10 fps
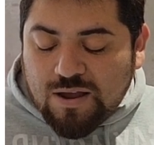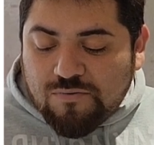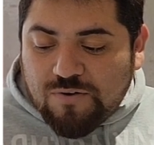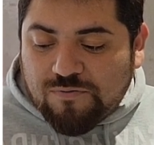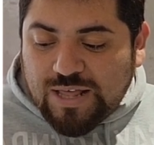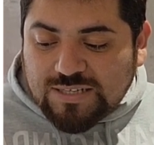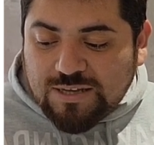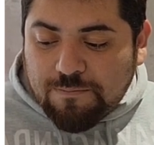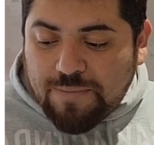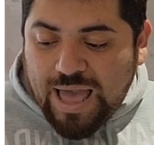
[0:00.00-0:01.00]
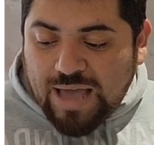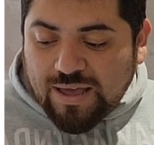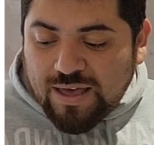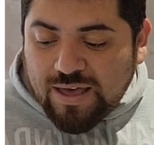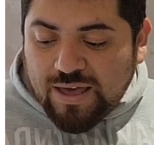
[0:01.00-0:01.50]
Reflecting
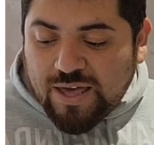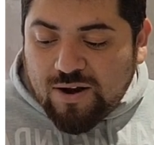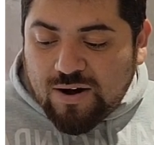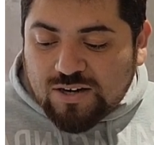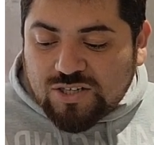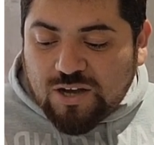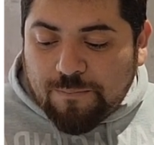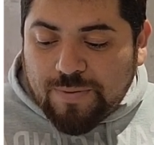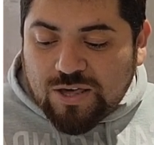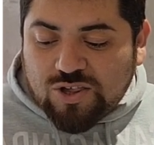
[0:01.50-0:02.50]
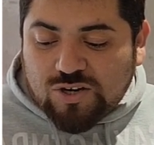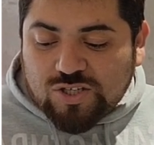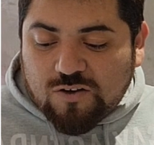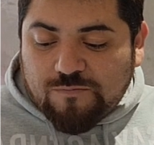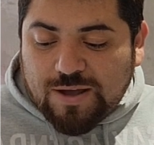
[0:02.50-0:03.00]
back, here are some pictures
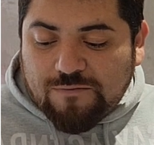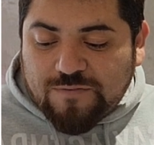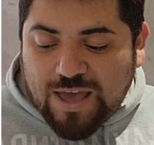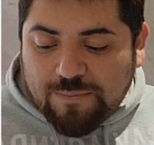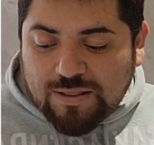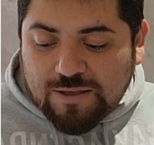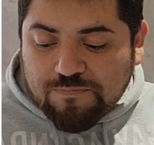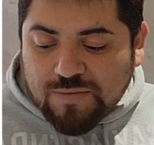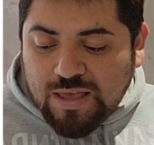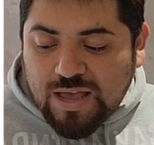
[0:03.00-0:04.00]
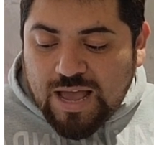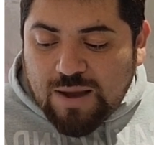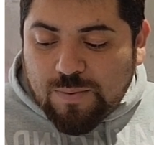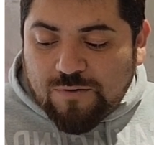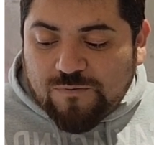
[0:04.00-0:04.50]
of my family. I
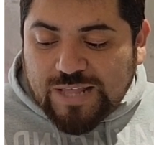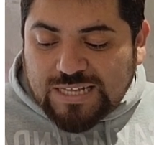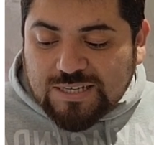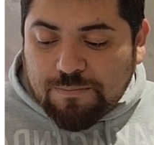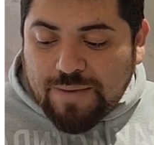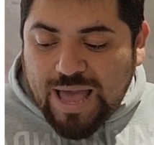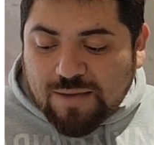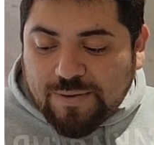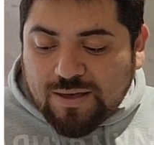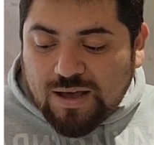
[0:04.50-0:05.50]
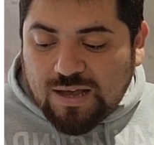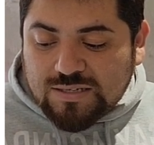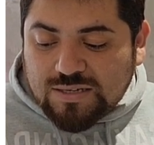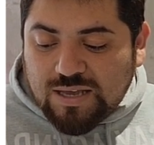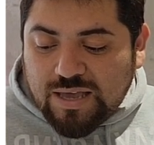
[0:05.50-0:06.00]
am reflecting back
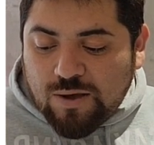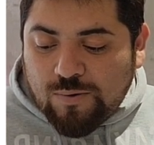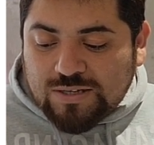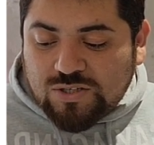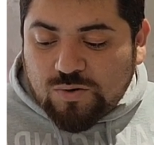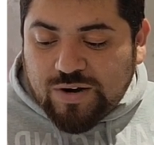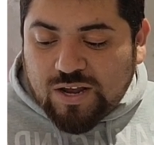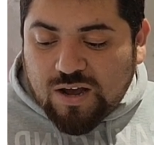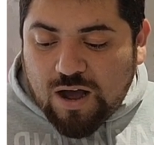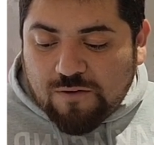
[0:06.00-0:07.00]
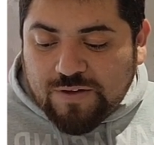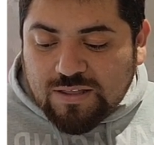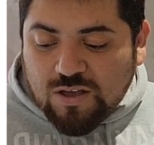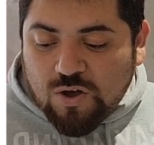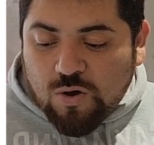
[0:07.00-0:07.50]
because it was during
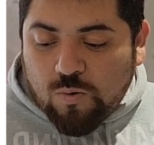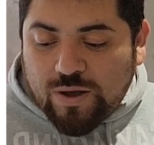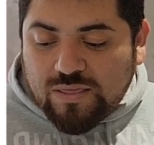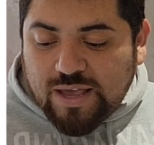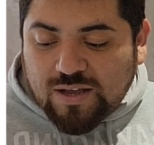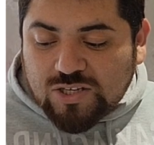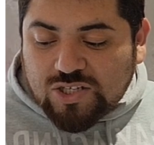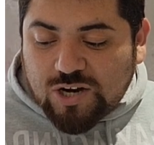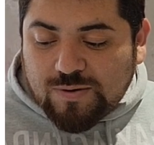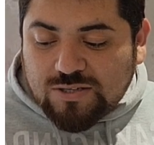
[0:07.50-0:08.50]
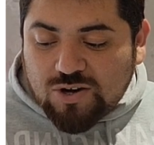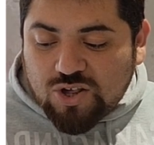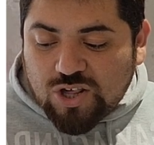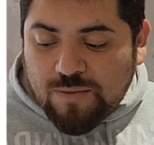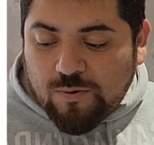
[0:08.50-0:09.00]
COVID when the
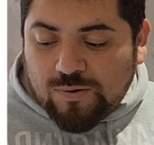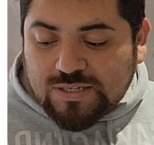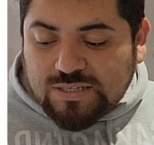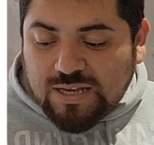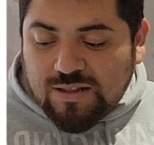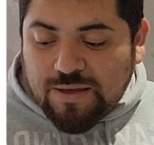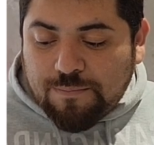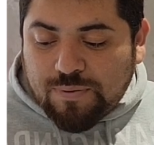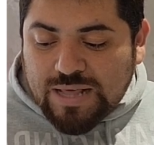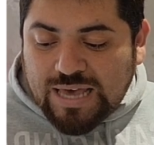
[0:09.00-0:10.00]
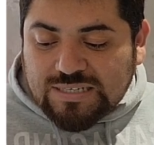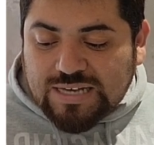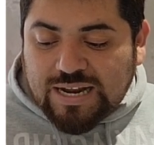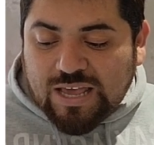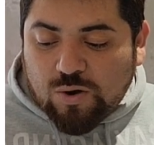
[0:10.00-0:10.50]
conservatorship was still in place
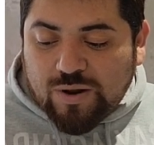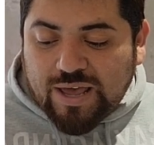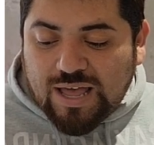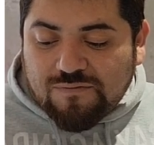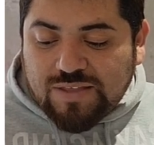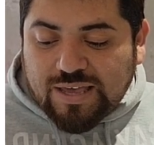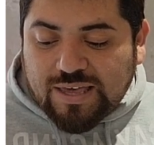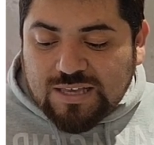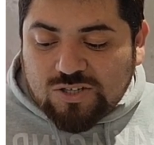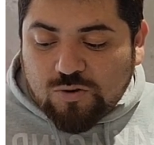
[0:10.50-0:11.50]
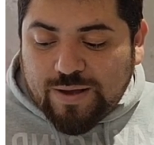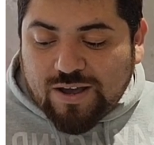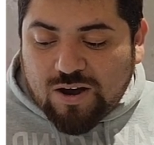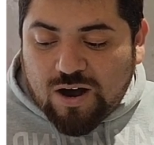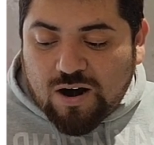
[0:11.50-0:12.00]
and I couldn't have the keys to my
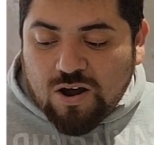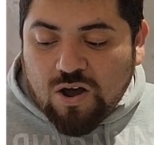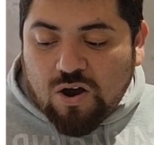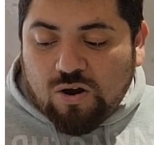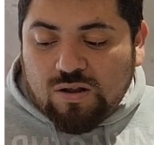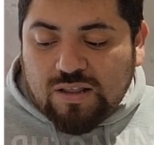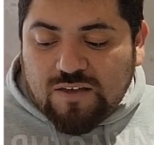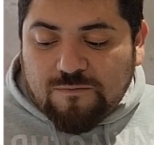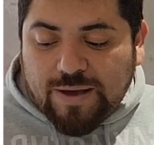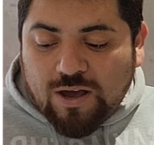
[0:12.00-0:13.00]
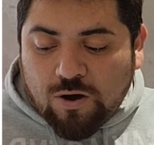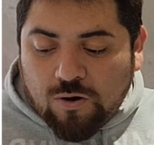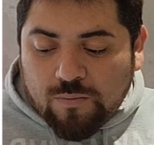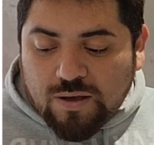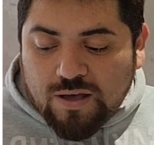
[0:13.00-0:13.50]
car or leave my
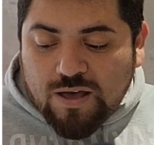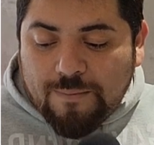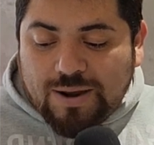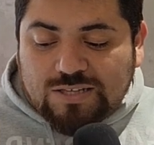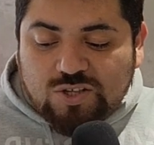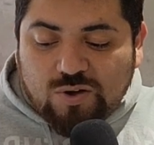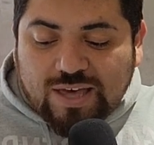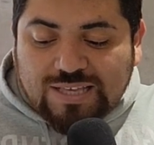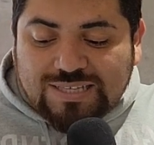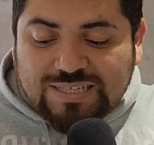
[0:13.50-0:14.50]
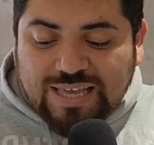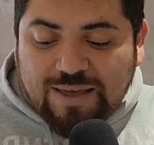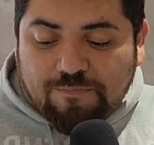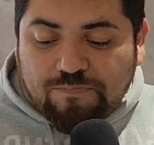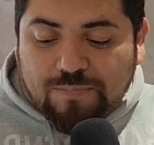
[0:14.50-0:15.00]
home. But as you can
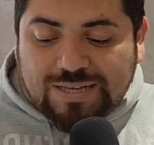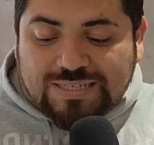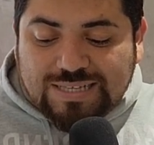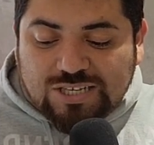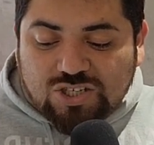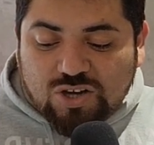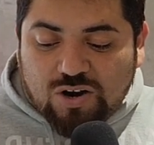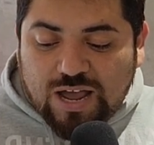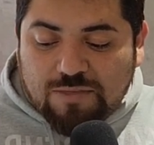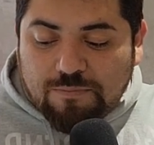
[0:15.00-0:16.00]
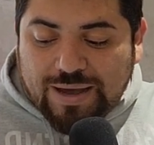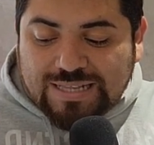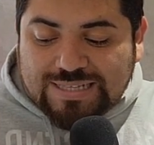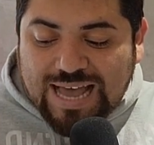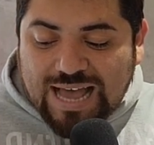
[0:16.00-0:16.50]
see, my sister and my
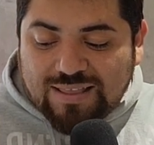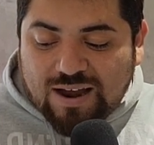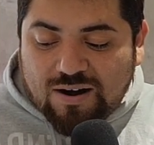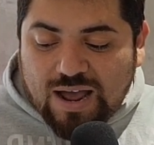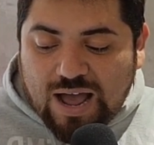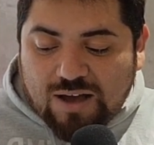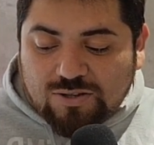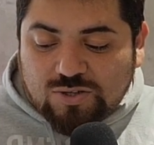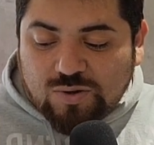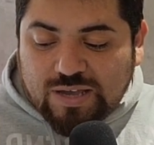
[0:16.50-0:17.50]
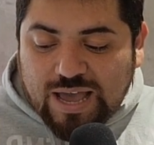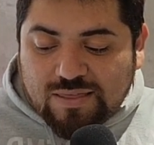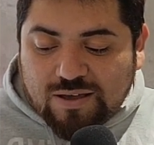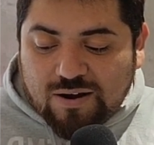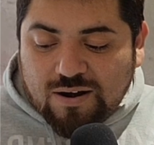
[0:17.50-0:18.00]
dad are out
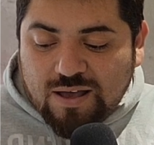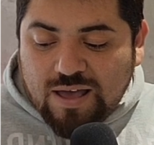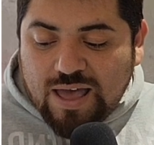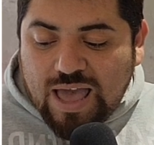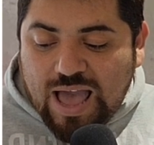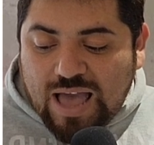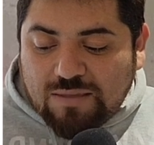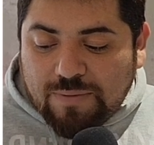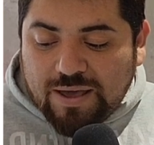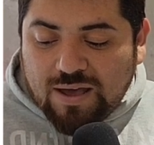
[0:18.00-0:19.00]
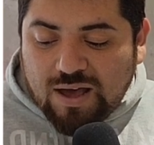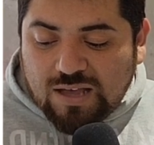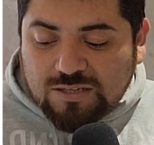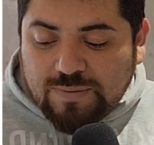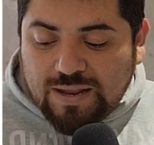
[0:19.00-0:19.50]
together, and my
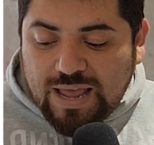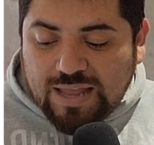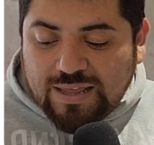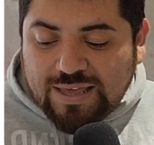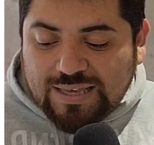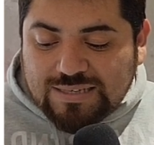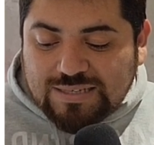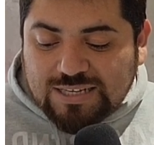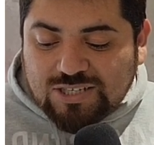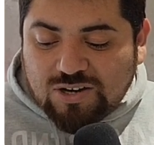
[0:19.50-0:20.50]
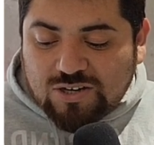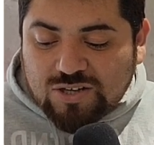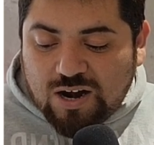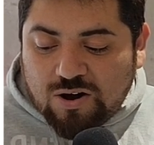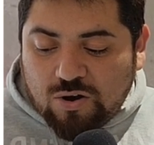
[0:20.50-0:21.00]
husband and his sisters
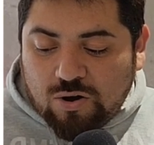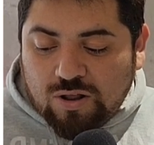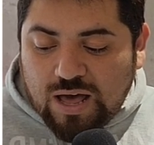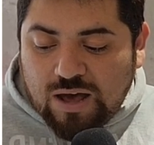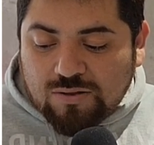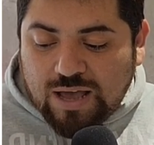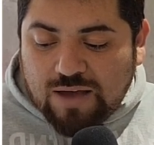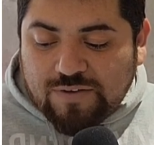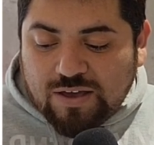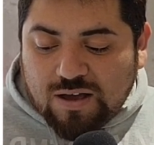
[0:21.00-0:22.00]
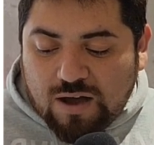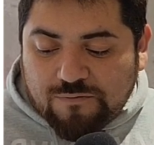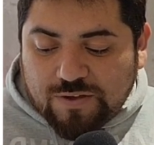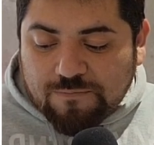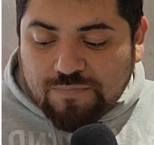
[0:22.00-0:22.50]
are all out having
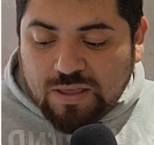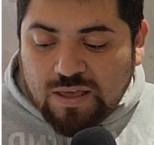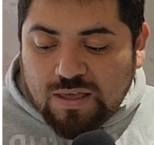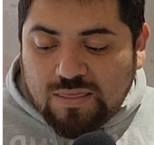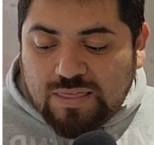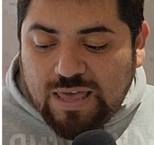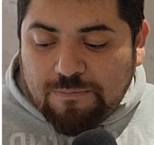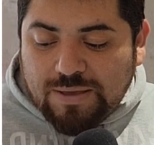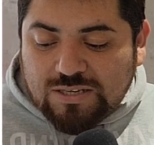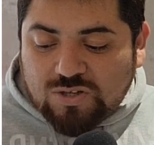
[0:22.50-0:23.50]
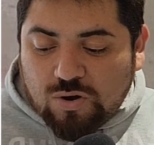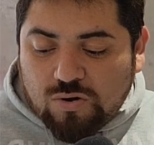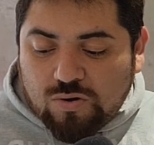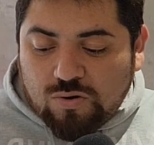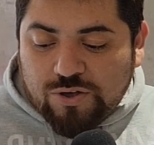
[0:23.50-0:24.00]
coffee. They be so
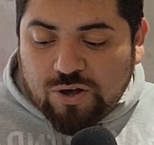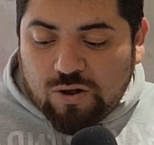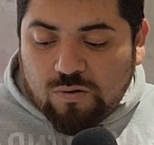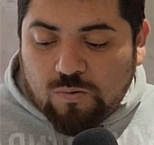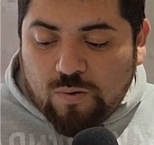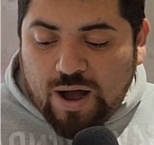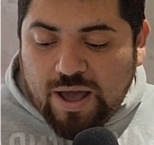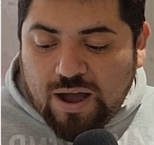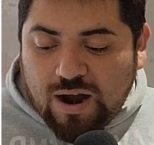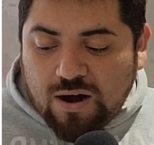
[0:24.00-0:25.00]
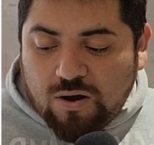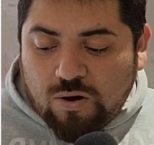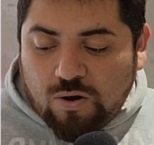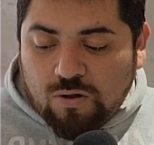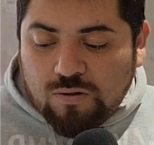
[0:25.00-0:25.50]
cool, y'all. Why are
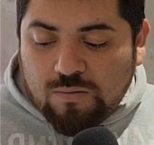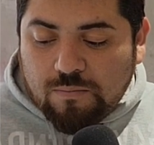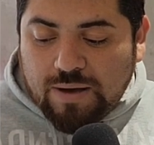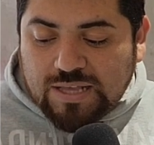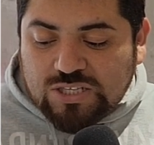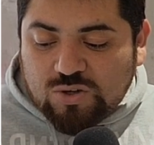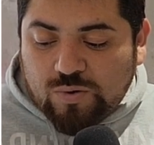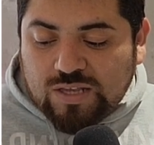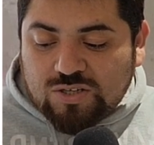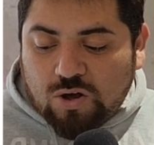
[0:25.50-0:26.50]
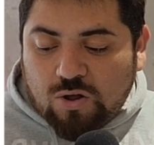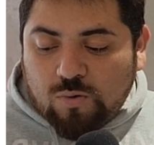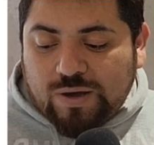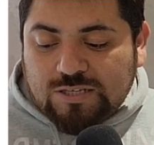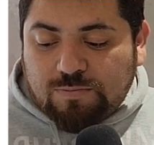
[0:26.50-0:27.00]
all my doings
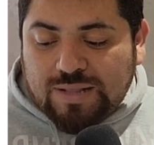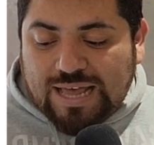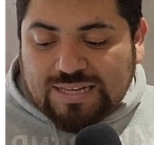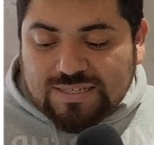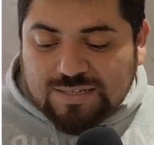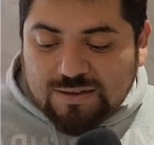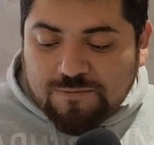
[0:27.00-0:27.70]
always blessed?